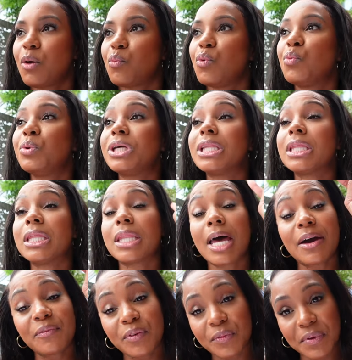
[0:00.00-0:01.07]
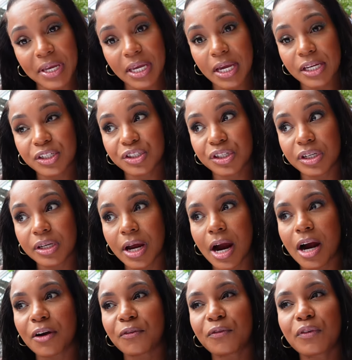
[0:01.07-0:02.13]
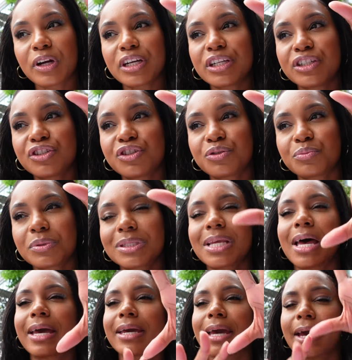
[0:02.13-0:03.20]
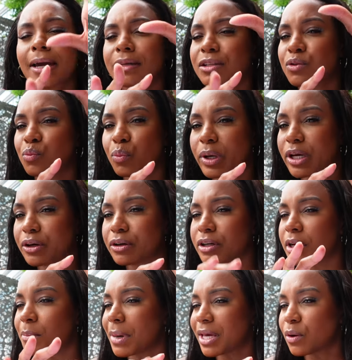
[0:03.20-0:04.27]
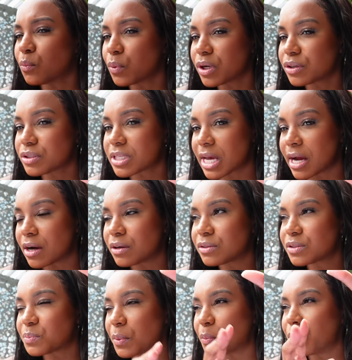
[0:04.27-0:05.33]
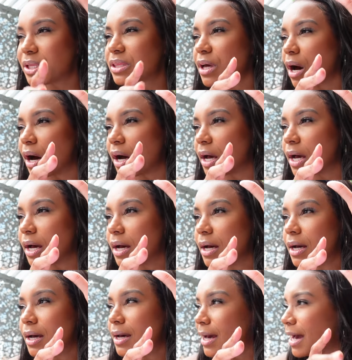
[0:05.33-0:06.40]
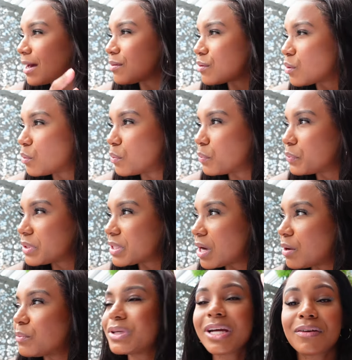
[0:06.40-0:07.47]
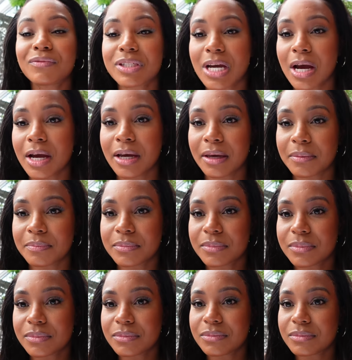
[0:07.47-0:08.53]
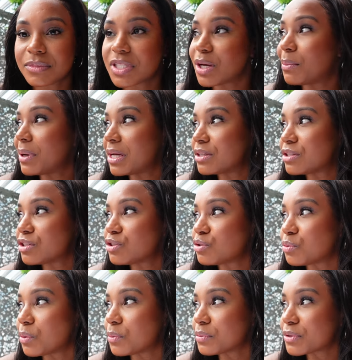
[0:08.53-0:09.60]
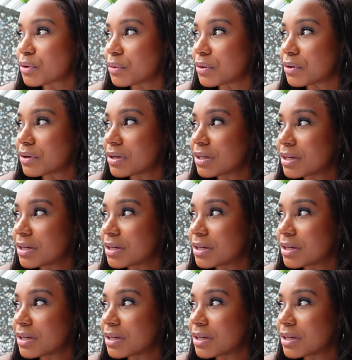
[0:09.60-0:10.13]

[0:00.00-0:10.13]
When we left for vacation, our fridge was like acting weird and making weird sounds, but we thought, I don't know, we thought we didn't have time to pay attention to what was going on.